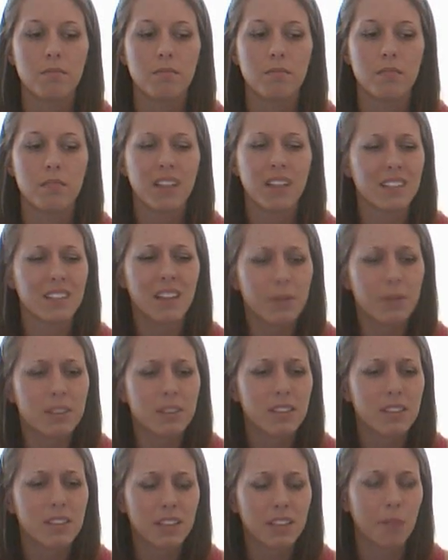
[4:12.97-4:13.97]
That was
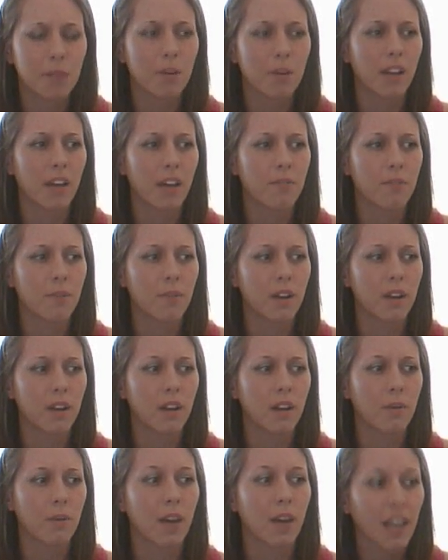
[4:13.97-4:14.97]
just time in my life
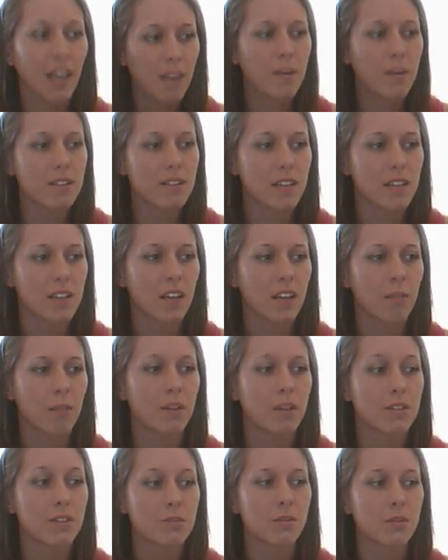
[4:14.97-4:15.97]
when I came out to him.
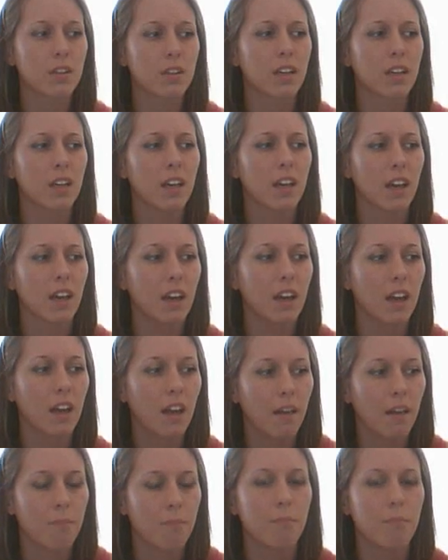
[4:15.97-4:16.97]
I just really
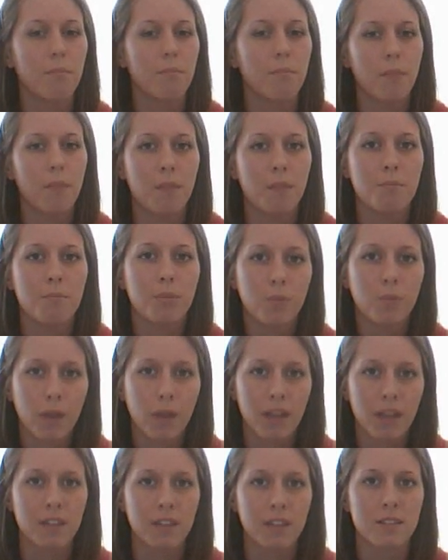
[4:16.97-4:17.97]

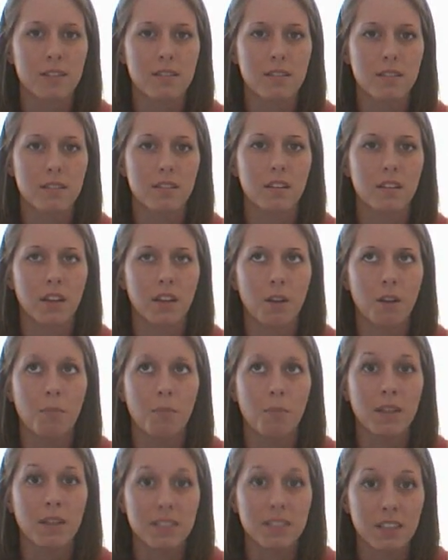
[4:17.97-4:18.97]
embraced,
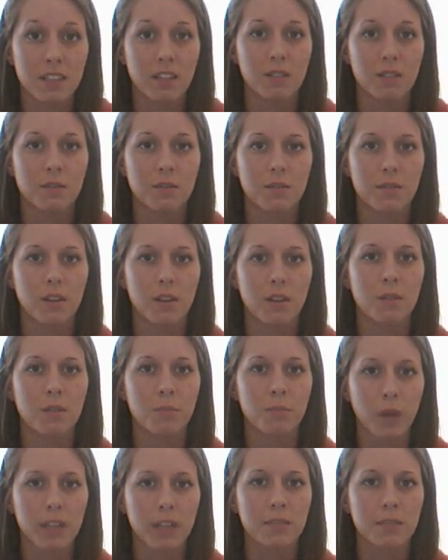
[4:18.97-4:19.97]
myself, and
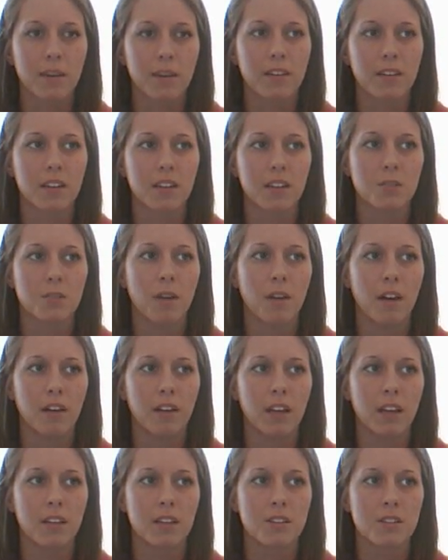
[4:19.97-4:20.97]
embraced my
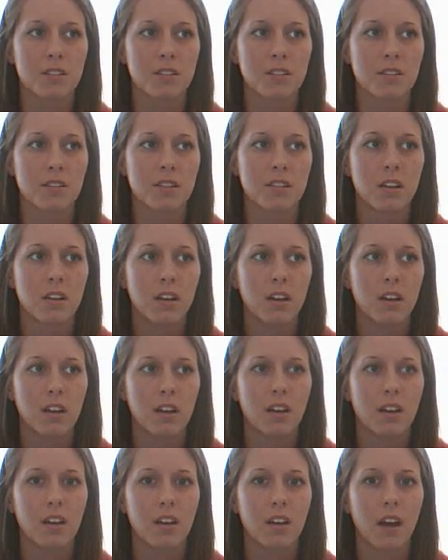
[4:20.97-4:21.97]
sexuality, and just
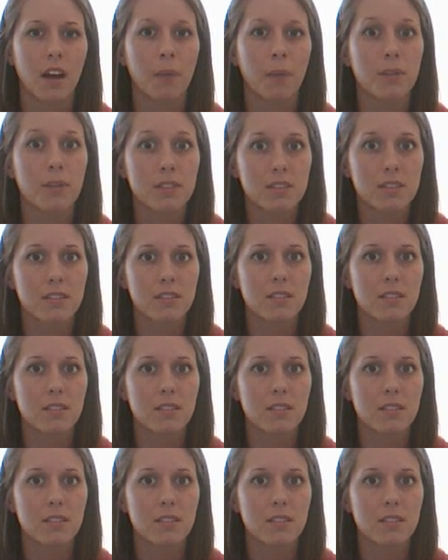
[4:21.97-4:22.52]
I was